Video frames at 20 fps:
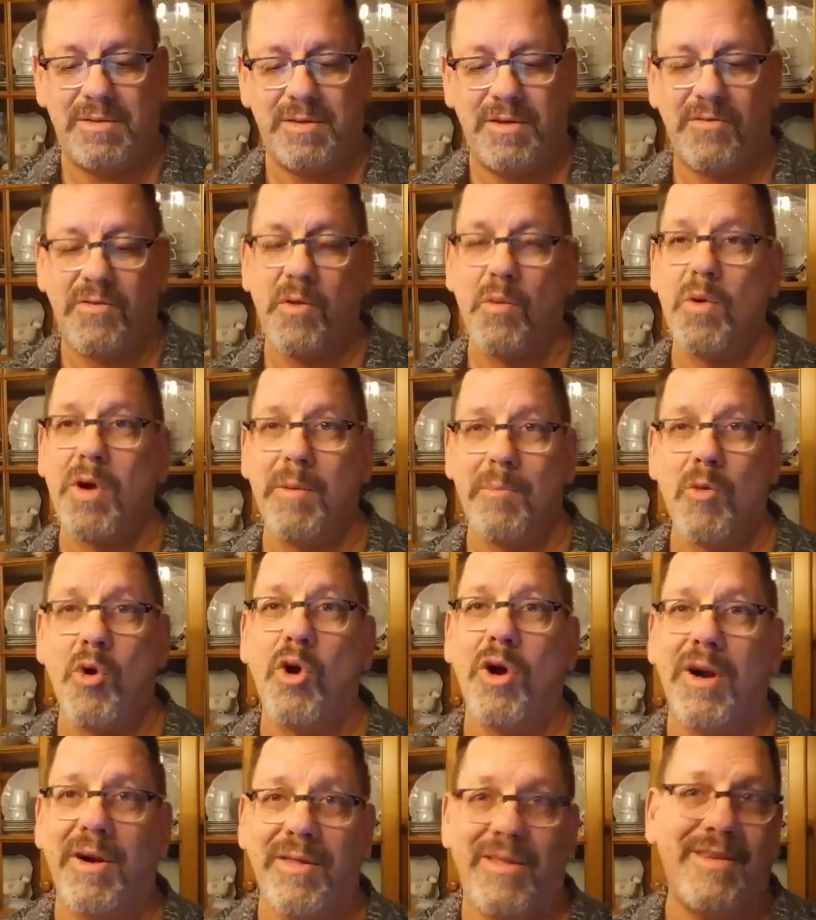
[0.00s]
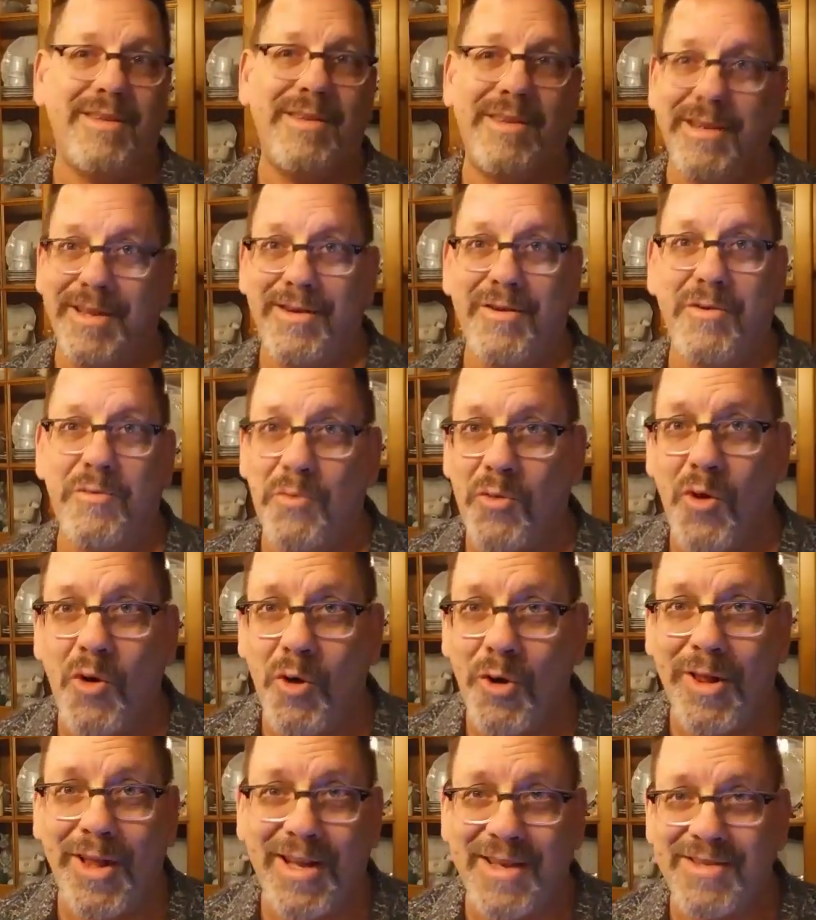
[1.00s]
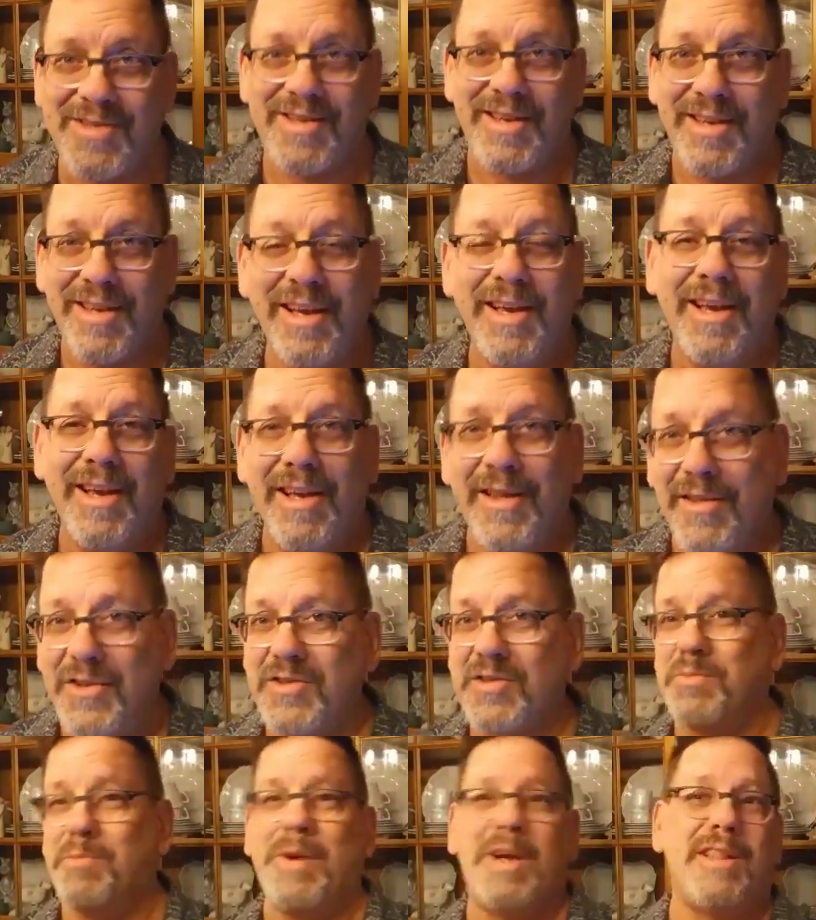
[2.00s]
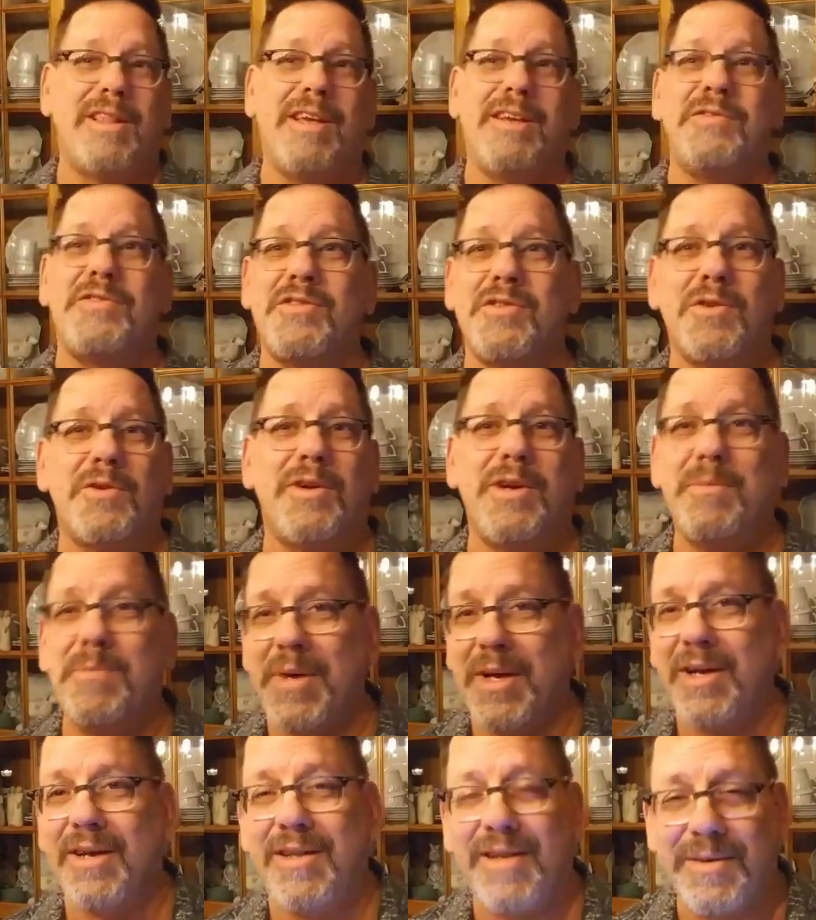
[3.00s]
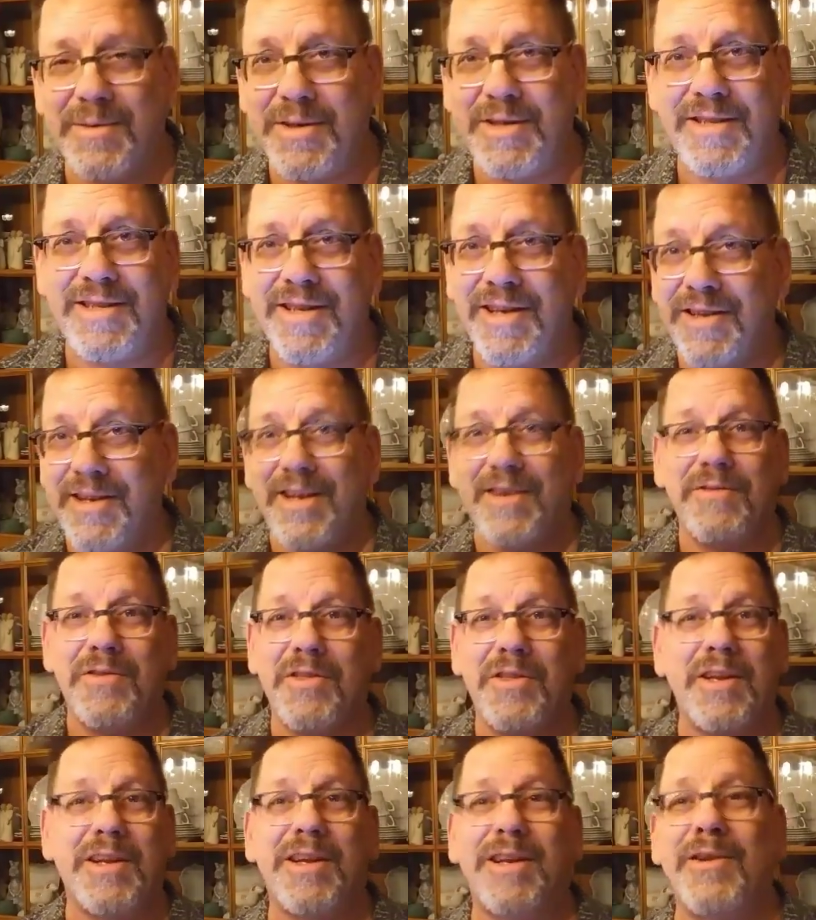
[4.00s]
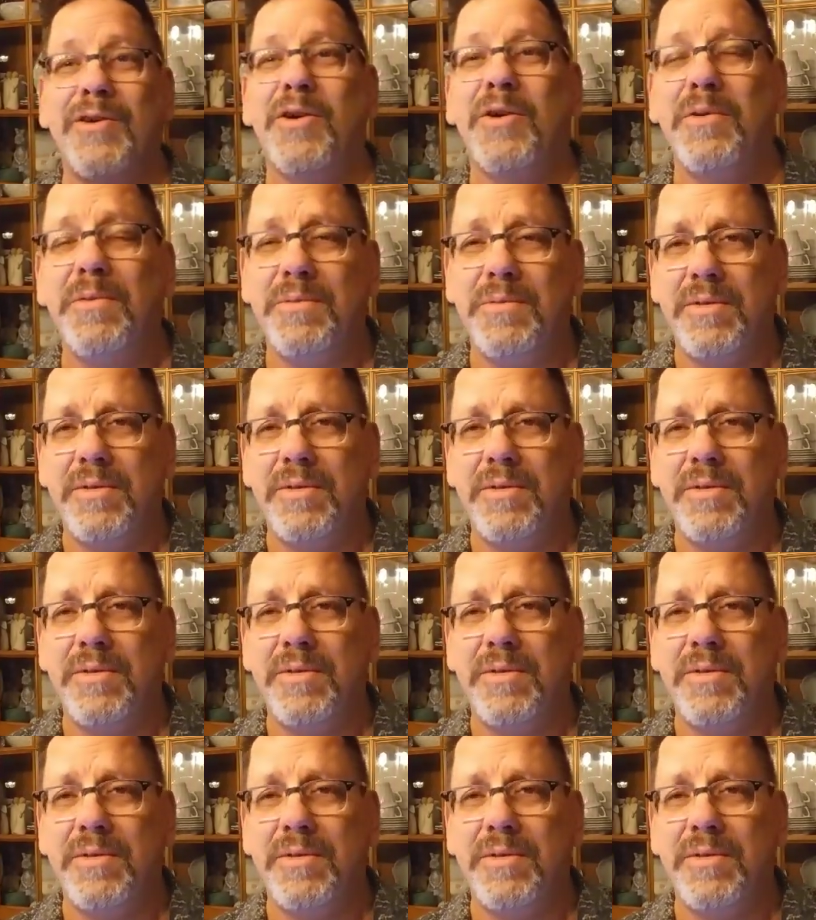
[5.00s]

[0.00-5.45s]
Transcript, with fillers: And if they want more, then you can give them the whole essay. This is my life story, pal. I'm going to tell you everything I know.